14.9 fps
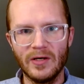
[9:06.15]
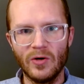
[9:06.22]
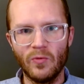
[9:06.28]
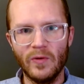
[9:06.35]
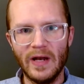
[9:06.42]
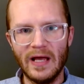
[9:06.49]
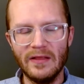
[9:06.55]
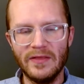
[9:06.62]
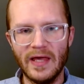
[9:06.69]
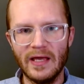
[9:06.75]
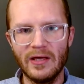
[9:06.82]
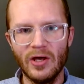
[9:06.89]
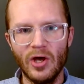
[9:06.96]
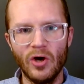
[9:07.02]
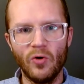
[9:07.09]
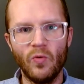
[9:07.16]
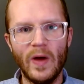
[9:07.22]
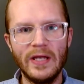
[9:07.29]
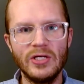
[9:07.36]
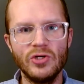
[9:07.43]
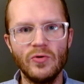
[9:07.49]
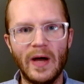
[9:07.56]
When I think,
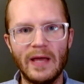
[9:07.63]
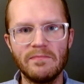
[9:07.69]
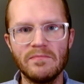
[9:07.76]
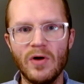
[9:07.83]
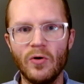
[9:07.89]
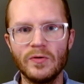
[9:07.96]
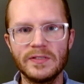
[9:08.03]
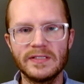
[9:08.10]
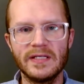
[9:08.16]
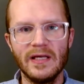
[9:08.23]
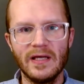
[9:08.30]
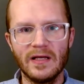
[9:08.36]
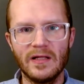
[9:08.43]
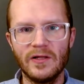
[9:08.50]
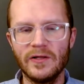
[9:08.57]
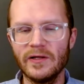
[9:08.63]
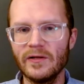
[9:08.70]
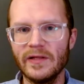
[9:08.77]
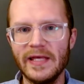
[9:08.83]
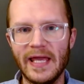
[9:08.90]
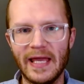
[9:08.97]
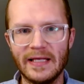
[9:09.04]
when do I most
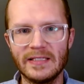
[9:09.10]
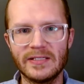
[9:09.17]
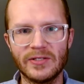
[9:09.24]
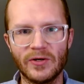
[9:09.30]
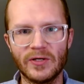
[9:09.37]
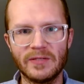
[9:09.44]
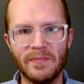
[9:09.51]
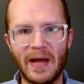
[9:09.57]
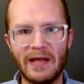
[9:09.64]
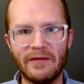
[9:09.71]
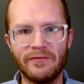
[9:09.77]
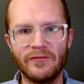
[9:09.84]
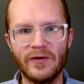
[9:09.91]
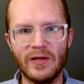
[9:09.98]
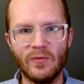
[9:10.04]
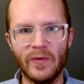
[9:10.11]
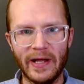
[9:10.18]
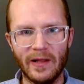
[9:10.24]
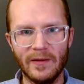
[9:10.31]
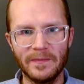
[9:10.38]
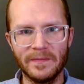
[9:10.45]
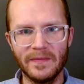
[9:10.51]
clearly exert my free
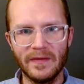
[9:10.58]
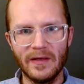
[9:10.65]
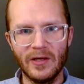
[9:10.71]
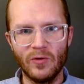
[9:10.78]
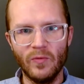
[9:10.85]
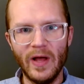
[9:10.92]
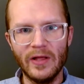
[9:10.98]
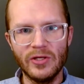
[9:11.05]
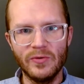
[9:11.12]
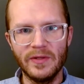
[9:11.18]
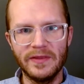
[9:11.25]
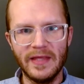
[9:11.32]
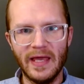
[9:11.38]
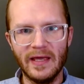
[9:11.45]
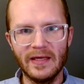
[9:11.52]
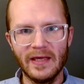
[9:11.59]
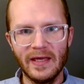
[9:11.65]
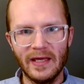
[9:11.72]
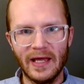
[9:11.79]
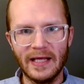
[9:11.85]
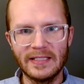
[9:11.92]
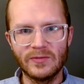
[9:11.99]
will? Well, you would think
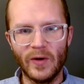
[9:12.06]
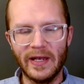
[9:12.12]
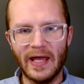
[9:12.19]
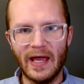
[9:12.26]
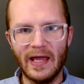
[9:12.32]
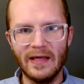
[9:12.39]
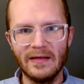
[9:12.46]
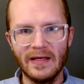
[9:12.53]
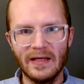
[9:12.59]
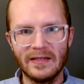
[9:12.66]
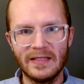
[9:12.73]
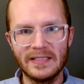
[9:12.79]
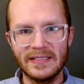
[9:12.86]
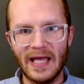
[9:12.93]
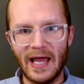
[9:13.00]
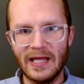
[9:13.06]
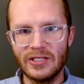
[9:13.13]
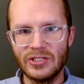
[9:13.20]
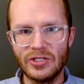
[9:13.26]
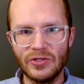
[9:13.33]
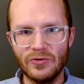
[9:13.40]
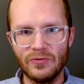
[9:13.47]
it's when I decide
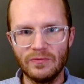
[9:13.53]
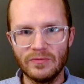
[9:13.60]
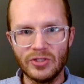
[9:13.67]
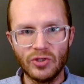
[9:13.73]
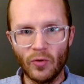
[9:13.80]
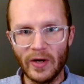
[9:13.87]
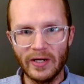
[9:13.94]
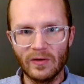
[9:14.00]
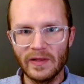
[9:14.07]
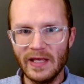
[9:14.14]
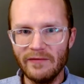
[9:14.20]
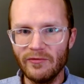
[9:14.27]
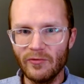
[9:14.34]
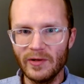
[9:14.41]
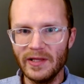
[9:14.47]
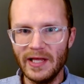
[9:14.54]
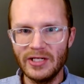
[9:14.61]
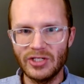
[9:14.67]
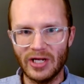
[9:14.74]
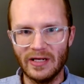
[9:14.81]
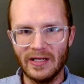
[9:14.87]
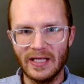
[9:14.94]
to join or leave a
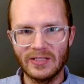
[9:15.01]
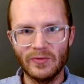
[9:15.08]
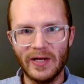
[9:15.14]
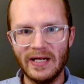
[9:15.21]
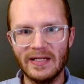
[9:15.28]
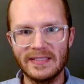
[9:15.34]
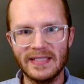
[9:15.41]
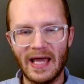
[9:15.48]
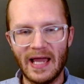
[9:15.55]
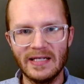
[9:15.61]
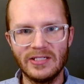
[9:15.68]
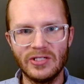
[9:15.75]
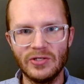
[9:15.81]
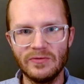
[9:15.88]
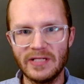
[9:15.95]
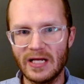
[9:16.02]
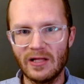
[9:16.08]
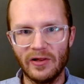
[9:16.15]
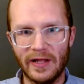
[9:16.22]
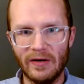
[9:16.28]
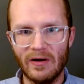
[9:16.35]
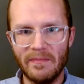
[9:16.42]
religion. It's when I decide to
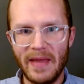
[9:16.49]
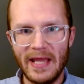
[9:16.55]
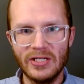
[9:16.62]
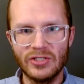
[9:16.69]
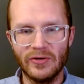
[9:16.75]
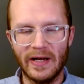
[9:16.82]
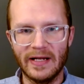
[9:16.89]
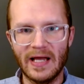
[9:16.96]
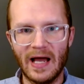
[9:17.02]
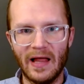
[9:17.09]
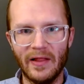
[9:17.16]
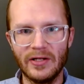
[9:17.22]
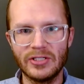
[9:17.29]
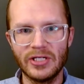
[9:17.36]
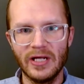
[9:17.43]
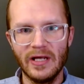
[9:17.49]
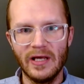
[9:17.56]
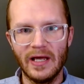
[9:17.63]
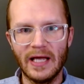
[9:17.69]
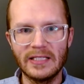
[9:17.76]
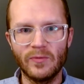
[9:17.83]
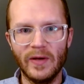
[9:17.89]
declare a major at college.
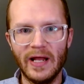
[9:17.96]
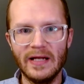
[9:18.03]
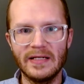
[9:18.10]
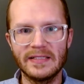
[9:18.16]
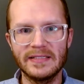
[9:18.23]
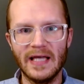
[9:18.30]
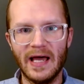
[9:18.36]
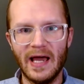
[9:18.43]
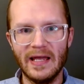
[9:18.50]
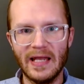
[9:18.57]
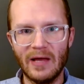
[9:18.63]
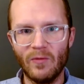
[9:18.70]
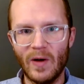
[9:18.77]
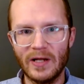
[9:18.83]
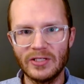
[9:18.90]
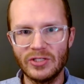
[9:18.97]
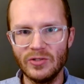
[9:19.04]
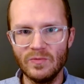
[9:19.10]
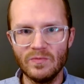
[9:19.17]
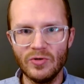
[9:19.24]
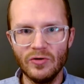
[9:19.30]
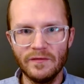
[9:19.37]
It's when I decide I want to
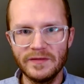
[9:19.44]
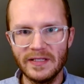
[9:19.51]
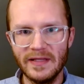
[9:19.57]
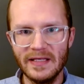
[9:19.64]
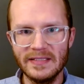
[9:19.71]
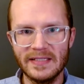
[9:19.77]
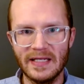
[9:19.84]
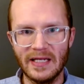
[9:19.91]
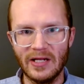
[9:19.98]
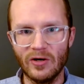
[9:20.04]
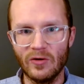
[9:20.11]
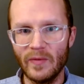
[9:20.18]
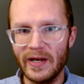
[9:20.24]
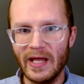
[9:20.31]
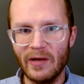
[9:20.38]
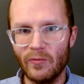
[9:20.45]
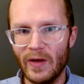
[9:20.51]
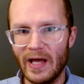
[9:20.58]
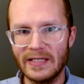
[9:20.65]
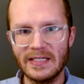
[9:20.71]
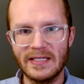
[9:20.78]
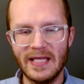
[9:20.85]
move to this city or when I
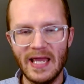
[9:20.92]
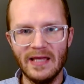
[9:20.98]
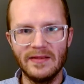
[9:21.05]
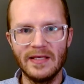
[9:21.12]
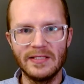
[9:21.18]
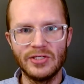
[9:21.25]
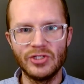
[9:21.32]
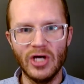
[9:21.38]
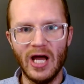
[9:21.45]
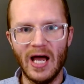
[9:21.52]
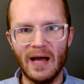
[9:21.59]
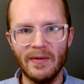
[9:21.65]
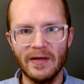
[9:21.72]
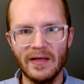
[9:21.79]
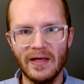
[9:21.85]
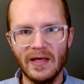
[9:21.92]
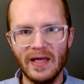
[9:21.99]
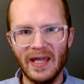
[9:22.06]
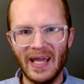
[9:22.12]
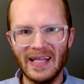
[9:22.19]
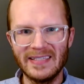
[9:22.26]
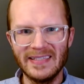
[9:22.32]
want to take this job.
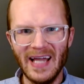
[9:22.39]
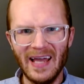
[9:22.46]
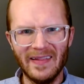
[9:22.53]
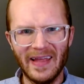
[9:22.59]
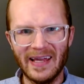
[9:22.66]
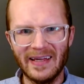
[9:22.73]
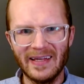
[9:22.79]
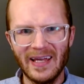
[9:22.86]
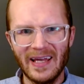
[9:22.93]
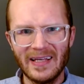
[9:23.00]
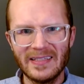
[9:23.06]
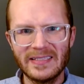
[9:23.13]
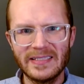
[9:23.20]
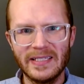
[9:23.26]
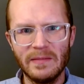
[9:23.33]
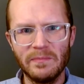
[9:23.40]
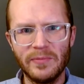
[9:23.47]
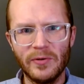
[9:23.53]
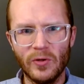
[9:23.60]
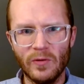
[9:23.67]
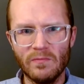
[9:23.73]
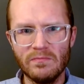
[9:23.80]
It's not like
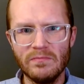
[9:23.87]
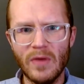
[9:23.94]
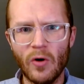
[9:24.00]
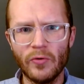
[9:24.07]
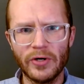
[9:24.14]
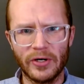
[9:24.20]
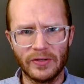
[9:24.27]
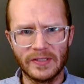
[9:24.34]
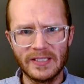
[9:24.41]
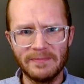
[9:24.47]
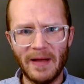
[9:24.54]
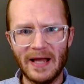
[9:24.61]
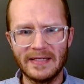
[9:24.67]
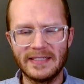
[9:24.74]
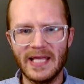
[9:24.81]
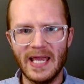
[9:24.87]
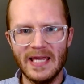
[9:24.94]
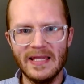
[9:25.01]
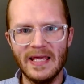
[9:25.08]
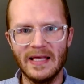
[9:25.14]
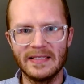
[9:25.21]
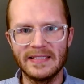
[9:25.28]
simple motor
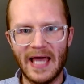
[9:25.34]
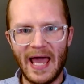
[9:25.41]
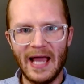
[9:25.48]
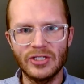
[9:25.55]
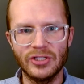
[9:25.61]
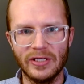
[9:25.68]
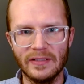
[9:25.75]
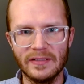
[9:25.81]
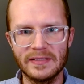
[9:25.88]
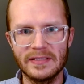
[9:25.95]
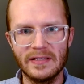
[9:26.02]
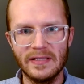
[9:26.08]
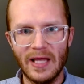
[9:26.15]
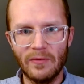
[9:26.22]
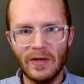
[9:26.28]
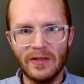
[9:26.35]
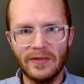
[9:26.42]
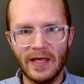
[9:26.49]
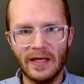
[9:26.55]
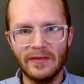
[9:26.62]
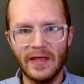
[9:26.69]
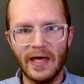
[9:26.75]
spontaneous actions that we
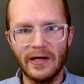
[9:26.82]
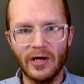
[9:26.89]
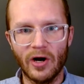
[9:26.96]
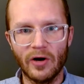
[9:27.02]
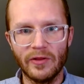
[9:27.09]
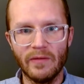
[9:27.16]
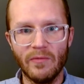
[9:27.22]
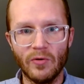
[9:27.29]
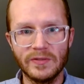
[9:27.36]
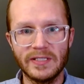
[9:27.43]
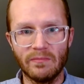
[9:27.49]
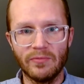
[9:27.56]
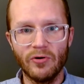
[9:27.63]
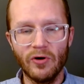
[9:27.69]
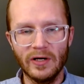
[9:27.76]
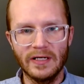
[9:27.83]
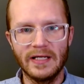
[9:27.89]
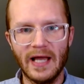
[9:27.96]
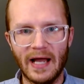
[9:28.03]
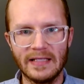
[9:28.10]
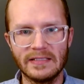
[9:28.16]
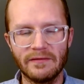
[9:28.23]
think that are the most important
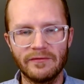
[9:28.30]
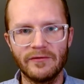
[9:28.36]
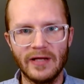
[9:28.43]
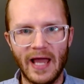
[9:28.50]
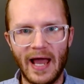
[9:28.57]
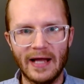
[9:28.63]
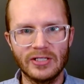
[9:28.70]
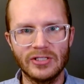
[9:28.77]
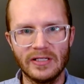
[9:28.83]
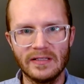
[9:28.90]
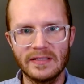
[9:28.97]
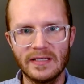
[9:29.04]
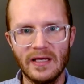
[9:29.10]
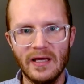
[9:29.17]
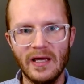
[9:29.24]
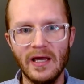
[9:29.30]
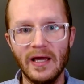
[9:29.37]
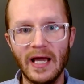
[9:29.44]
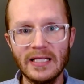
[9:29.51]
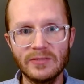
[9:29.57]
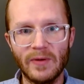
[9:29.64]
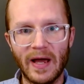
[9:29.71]
kinds of free actions.
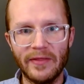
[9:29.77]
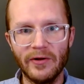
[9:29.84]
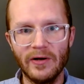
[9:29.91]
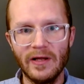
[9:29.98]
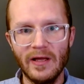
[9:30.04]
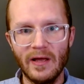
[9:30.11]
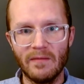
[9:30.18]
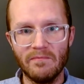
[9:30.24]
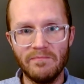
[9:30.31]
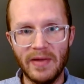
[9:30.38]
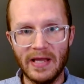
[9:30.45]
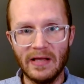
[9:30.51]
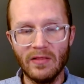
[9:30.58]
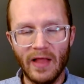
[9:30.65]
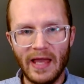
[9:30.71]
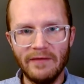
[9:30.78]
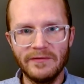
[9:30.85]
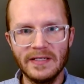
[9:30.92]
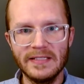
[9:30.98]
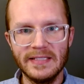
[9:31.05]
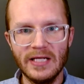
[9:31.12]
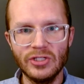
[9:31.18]
It's rather big life
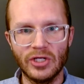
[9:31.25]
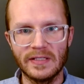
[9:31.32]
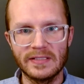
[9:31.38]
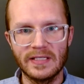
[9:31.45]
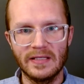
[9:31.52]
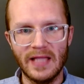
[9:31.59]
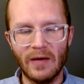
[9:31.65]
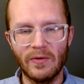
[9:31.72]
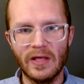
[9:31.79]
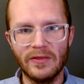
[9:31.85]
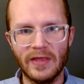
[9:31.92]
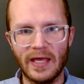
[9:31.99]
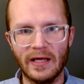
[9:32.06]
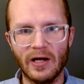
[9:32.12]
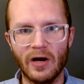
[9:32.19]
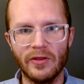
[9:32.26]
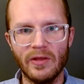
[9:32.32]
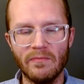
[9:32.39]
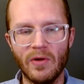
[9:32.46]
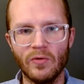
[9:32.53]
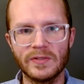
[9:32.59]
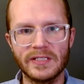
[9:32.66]
decisions that we think are the
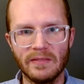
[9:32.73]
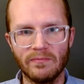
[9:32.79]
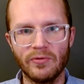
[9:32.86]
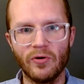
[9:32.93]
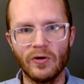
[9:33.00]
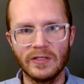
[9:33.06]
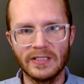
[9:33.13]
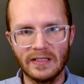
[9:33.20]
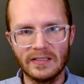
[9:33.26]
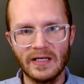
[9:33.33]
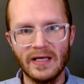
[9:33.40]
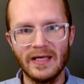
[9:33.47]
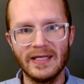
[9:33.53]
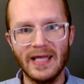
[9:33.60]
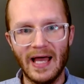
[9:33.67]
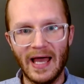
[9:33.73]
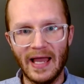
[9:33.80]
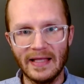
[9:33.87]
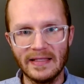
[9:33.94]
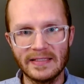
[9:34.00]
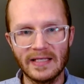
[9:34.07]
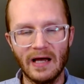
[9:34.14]
most important
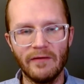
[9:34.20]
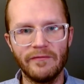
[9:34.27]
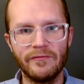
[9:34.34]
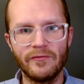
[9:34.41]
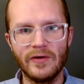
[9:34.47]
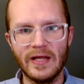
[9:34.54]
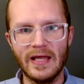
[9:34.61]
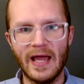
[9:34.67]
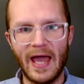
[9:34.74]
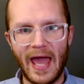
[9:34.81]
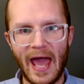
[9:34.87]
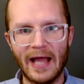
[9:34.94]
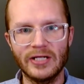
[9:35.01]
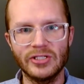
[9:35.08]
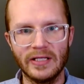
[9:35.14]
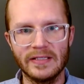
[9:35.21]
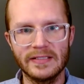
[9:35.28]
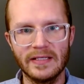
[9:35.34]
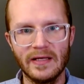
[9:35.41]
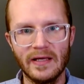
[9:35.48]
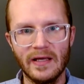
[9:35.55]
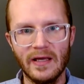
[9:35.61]
kinds of free
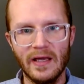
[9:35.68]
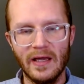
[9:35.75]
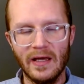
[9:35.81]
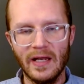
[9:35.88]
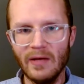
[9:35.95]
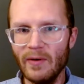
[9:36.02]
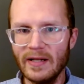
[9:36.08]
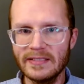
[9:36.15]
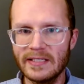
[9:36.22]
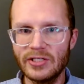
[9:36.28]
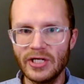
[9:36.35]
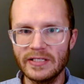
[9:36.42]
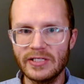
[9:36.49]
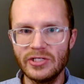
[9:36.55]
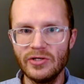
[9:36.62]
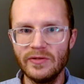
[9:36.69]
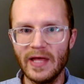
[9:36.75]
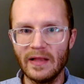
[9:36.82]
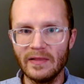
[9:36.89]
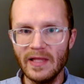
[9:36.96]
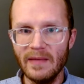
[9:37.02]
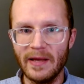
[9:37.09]
actions. And I want to suggest to you that
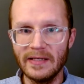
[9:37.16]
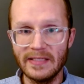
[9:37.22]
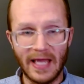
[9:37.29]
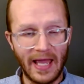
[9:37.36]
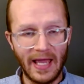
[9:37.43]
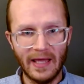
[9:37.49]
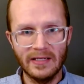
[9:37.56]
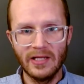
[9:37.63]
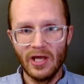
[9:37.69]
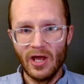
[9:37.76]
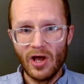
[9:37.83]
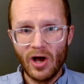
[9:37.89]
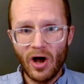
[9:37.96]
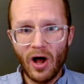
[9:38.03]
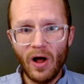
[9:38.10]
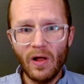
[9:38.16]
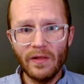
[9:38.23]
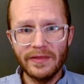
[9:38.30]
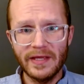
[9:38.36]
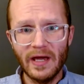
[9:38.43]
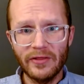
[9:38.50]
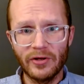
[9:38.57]
Libet and all
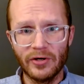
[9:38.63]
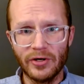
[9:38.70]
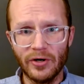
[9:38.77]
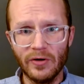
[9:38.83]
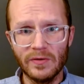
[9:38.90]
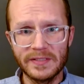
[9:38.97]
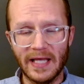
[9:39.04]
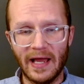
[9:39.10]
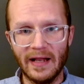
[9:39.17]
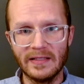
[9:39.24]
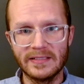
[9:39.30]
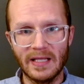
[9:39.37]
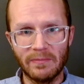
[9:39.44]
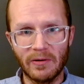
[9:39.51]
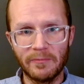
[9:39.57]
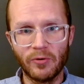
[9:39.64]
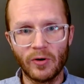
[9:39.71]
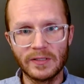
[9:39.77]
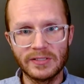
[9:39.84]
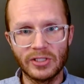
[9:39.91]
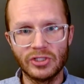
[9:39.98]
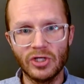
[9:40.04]
the other neuroscience that
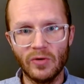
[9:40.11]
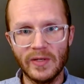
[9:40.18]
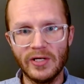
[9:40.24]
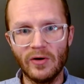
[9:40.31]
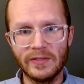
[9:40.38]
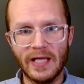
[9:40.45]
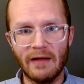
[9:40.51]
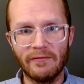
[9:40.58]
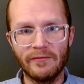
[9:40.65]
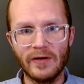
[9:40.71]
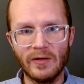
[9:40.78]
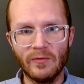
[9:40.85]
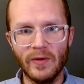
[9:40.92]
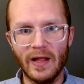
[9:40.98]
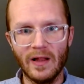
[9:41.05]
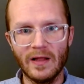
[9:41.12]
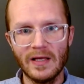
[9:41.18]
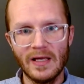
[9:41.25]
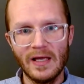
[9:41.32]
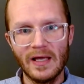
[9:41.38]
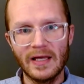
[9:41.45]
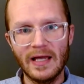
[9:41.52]
purports to show we don't have free will
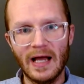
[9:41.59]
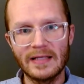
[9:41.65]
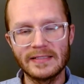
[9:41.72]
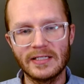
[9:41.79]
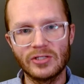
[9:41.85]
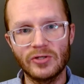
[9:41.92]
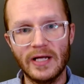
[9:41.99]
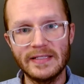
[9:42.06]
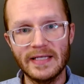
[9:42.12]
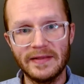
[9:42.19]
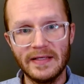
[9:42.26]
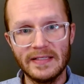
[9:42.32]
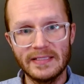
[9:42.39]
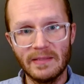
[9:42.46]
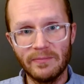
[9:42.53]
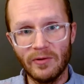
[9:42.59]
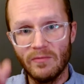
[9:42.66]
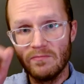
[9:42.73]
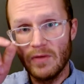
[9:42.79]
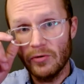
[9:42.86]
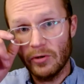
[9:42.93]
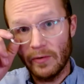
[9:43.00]
concentrates on these simple
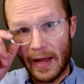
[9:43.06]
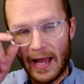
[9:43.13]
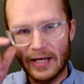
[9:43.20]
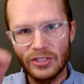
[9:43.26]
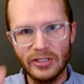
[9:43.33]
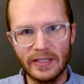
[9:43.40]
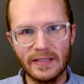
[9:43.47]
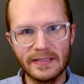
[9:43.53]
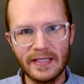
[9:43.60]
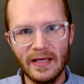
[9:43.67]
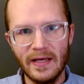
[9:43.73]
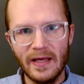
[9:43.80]
motor actions.